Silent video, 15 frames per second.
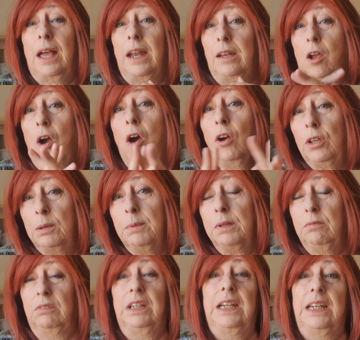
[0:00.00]
that
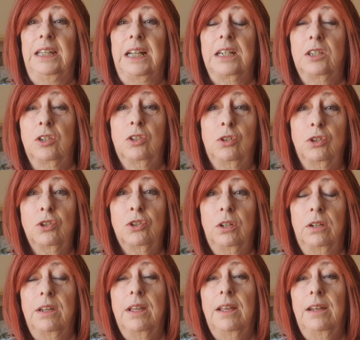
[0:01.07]
argument, really, that
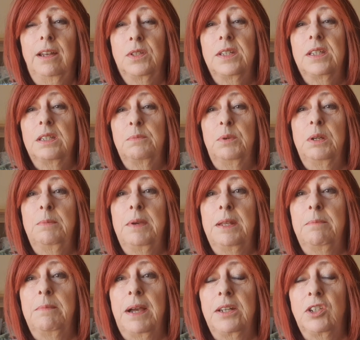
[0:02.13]
discussion. So this is Money
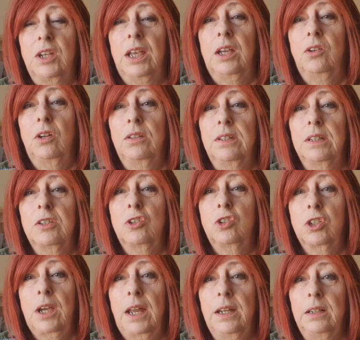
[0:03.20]
Made Magic, and on this
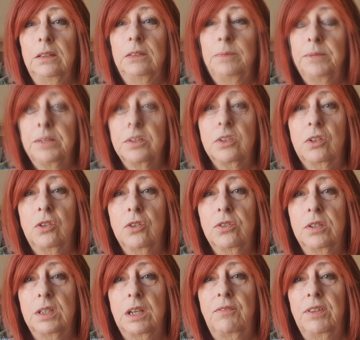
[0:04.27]
channel what we
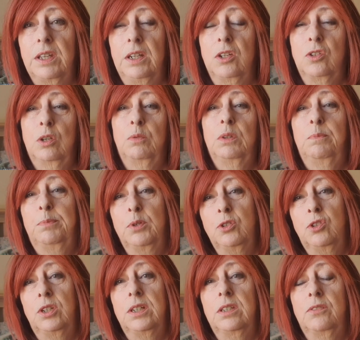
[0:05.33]
discuss is everything to do with
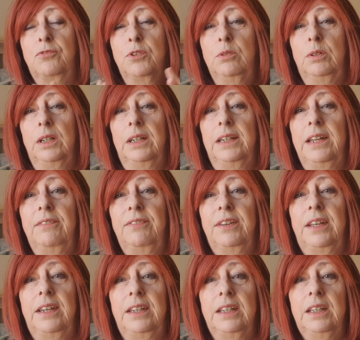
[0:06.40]
budgets, frugal
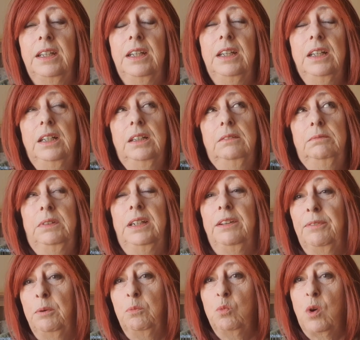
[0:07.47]
living,
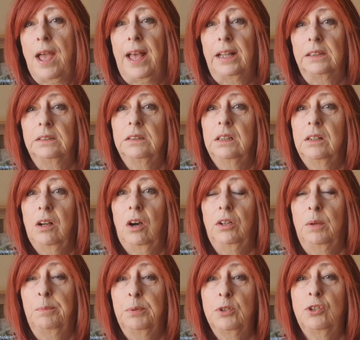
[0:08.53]
living well
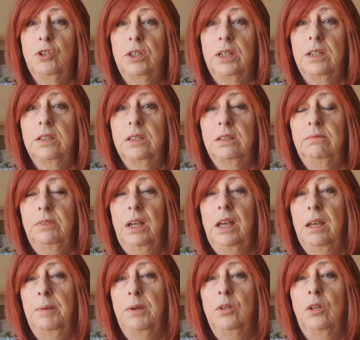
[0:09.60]
on a budget,
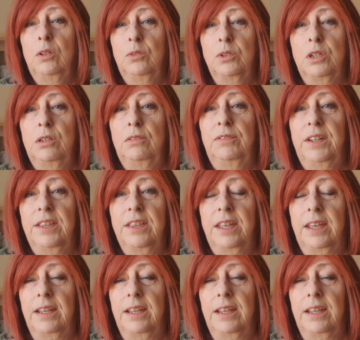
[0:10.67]
and all those lovely